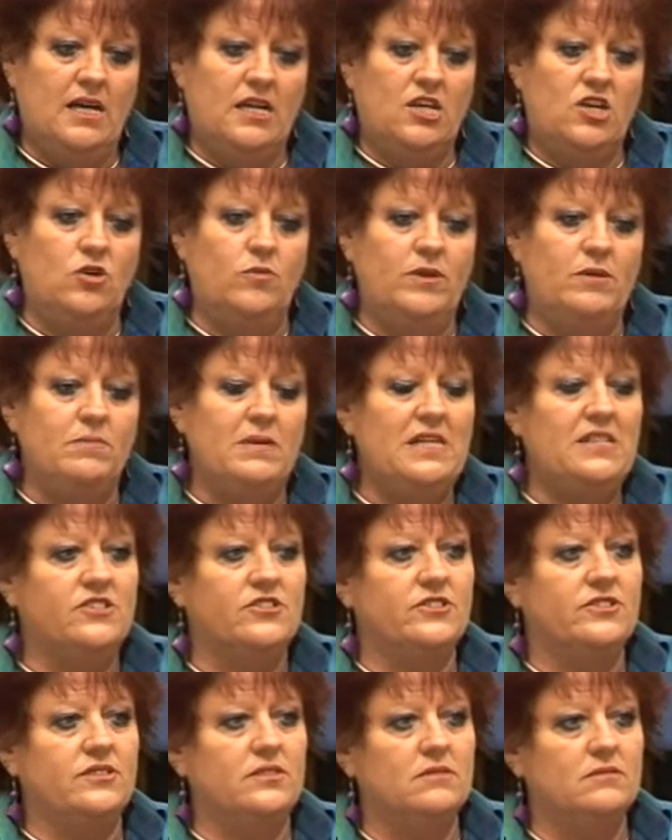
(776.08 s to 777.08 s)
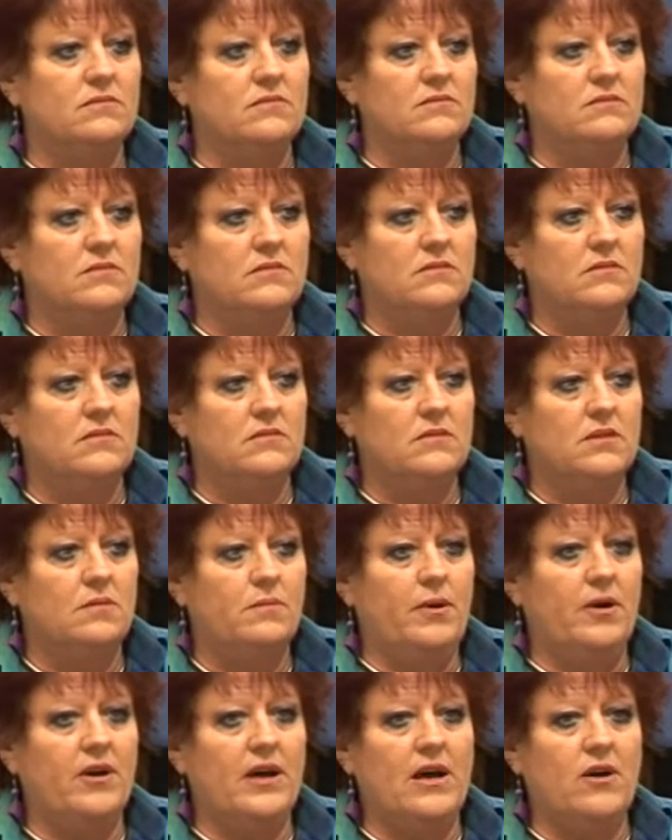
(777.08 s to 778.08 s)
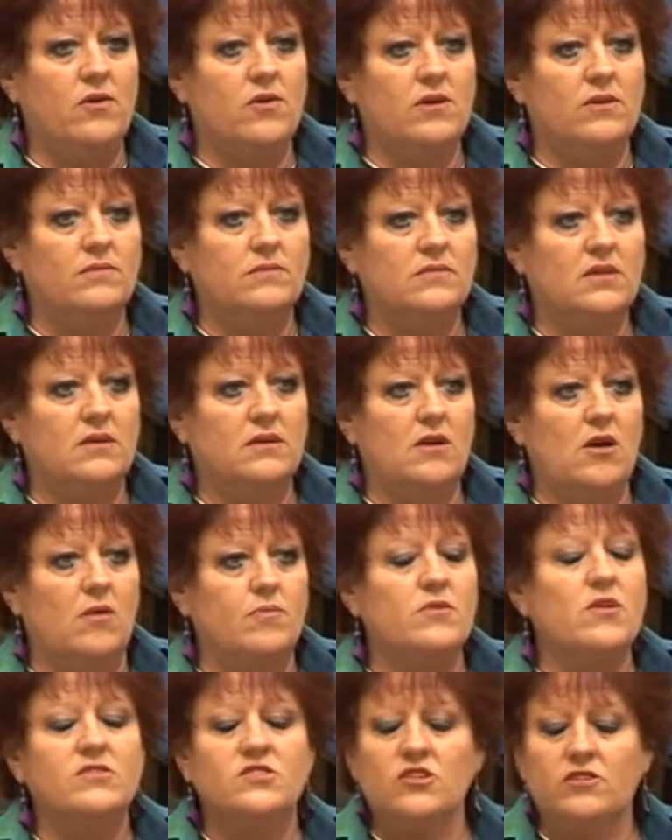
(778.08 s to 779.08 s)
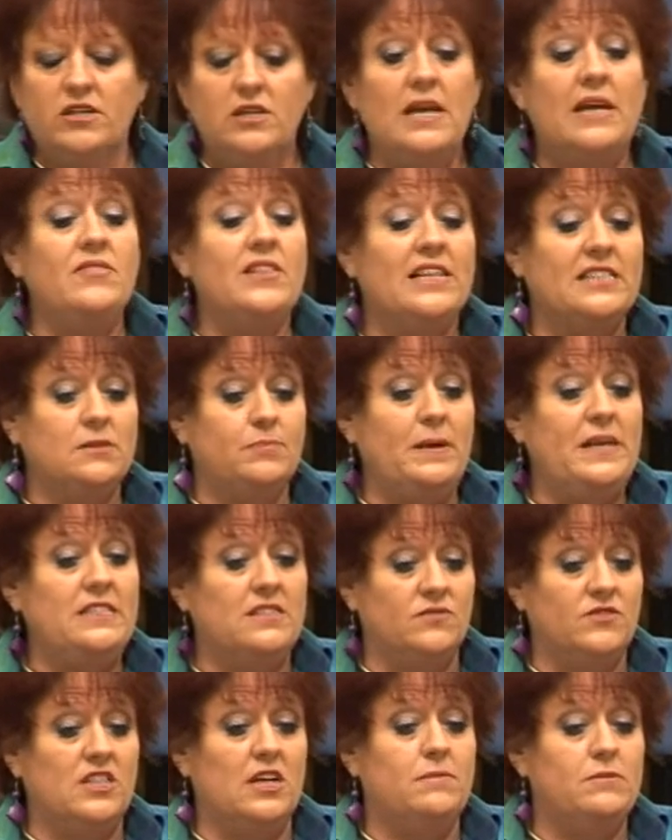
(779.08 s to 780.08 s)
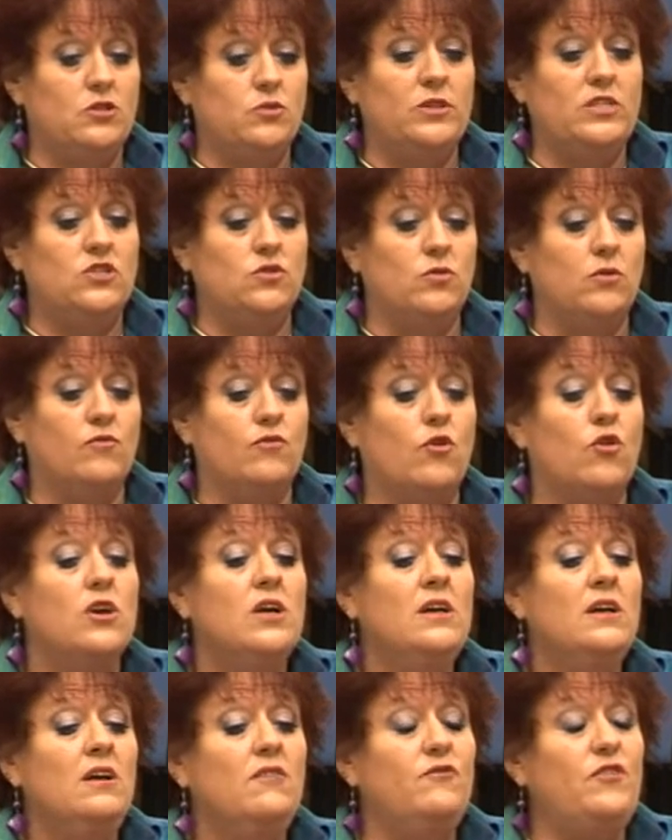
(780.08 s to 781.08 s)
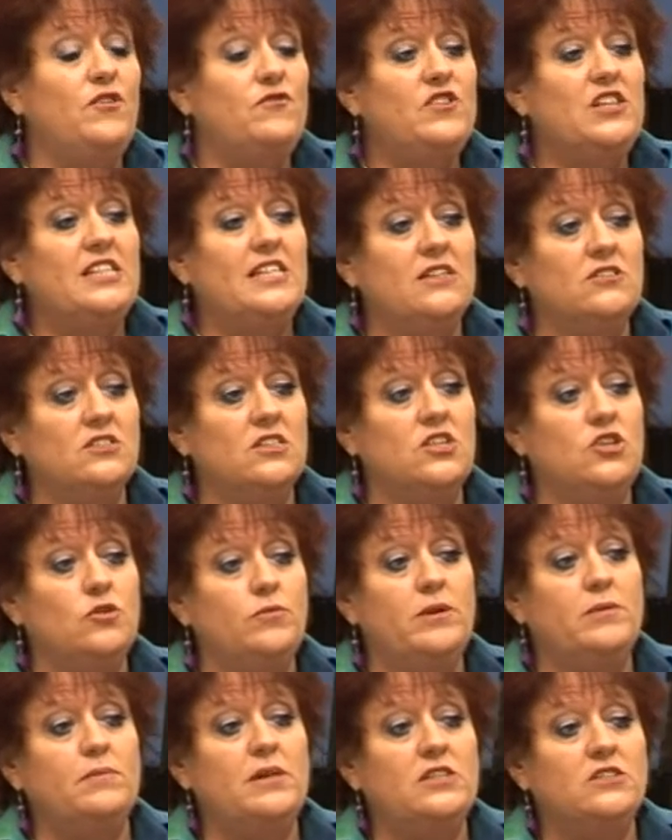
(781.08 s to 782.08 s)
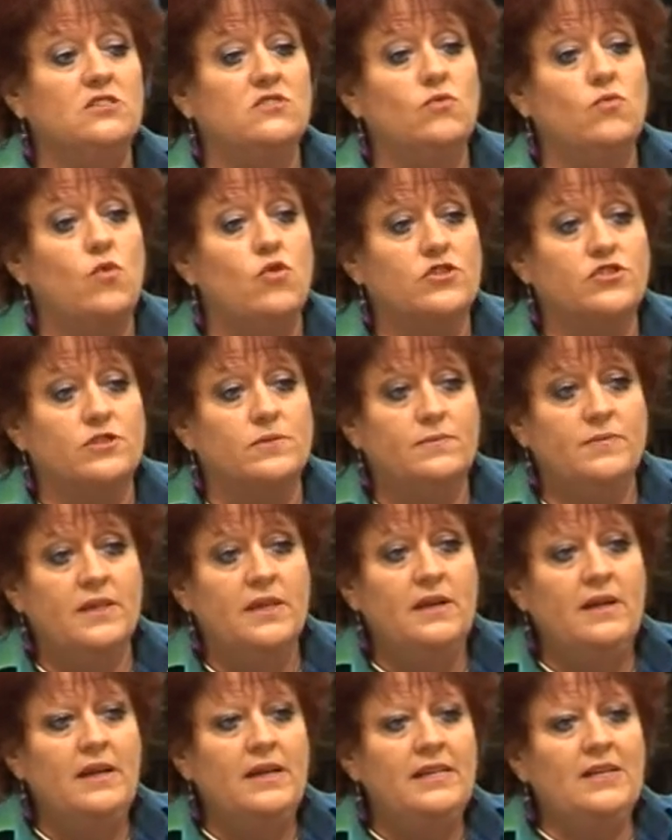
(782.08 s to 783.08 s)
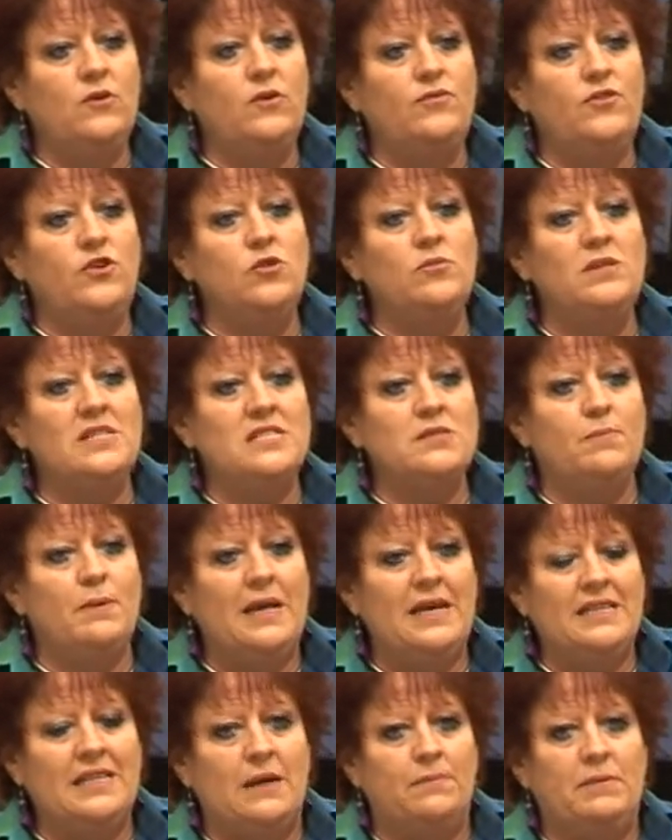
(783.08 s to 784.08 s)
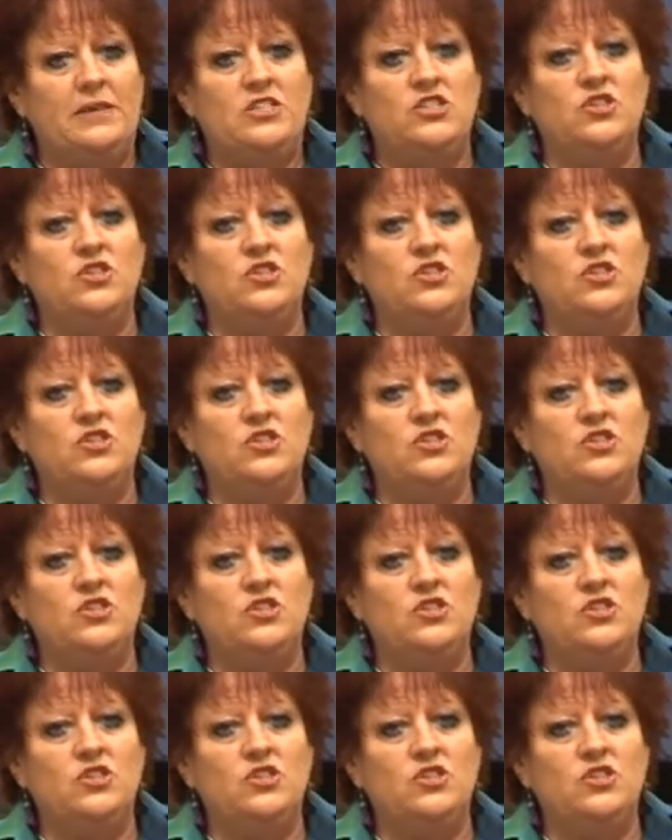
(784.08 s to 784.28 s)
cubic meters per hour. Sorry, in that space of time, between 2 and 4, 50,000 cubic meters of water. Now, if you multiply that by